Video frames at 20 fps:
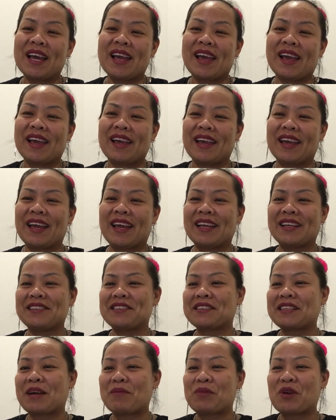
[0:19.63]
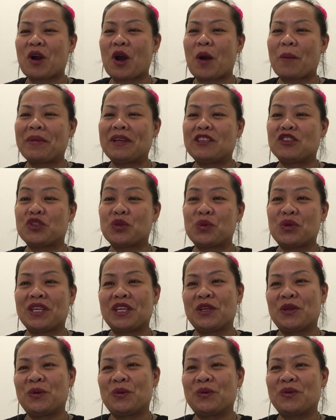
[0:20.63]
and some call me Too
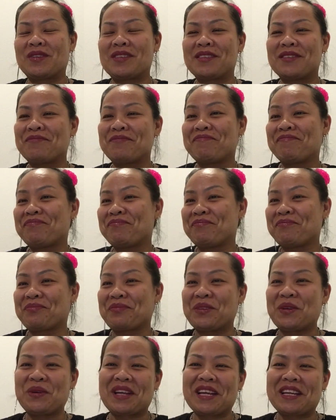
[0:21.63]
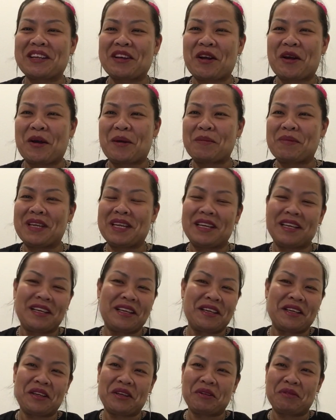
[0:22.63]
Cute. You can call
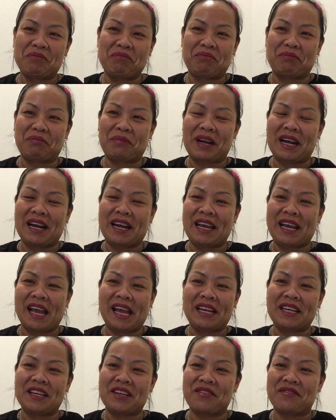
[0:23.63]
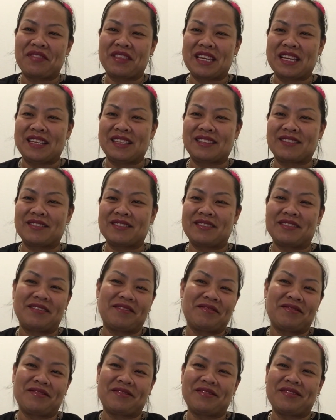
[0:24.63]
me by any of these,
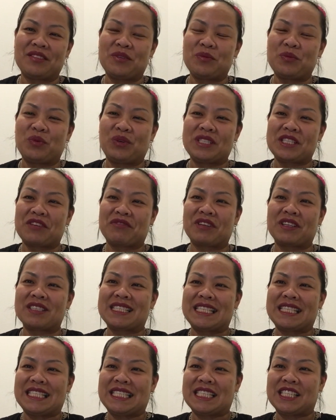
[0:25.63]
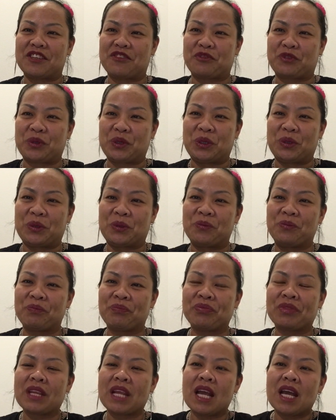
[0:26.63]
whichever is easier for you.
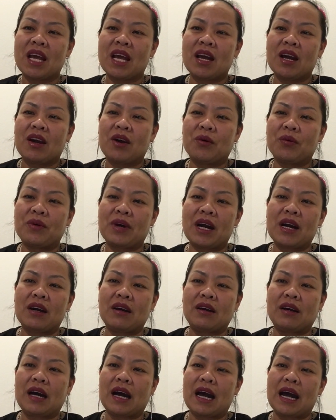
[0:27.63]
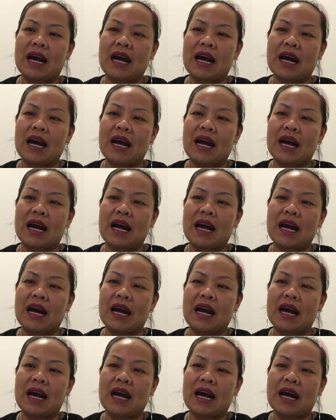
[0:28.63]
Well,